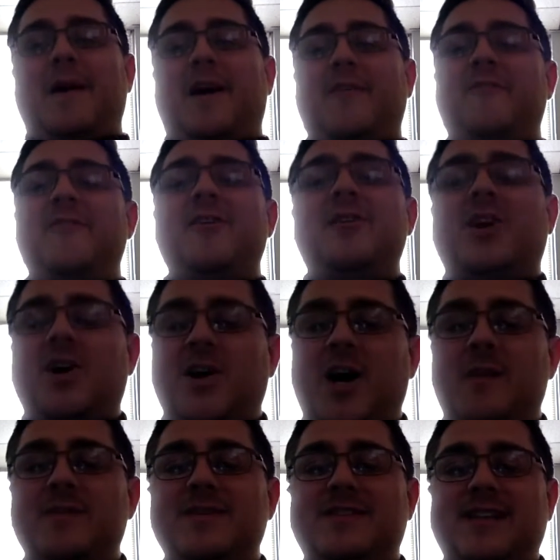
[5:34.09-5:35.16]
a very
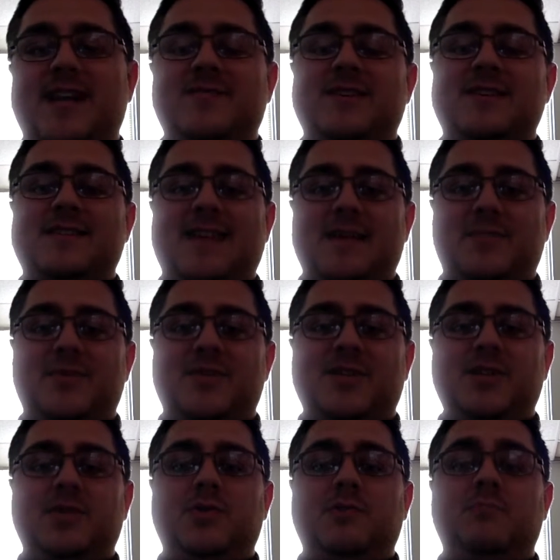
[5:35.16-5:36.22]
common set of examples
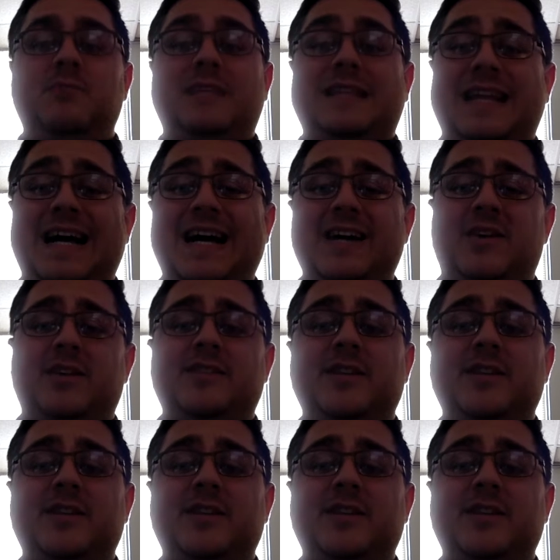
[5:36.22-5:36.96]
that you can rely on,